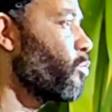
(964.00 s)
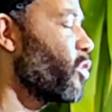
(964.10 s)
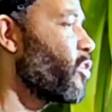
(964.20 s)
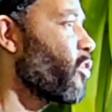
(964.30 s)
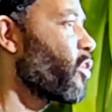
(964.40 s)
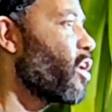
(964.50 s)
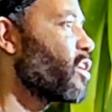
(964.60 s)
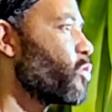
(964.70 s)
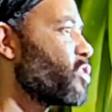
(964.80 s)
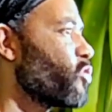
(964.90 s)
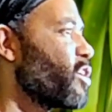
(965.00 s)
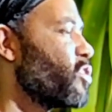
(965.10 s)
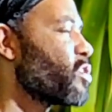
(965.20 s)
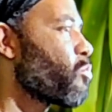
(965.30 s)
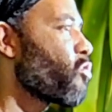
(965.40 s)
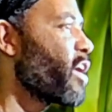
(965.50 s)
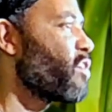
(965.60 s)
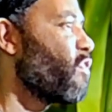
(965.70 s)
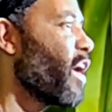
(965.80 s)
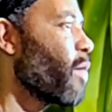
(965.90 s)
putting your own colour to it, try to use a bright,
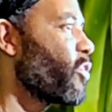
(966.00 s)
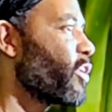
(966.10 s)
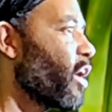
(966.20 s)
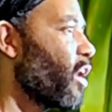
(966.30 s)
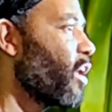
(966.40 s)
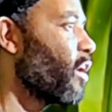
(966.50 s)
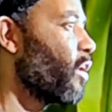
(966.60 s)
vibrant colour.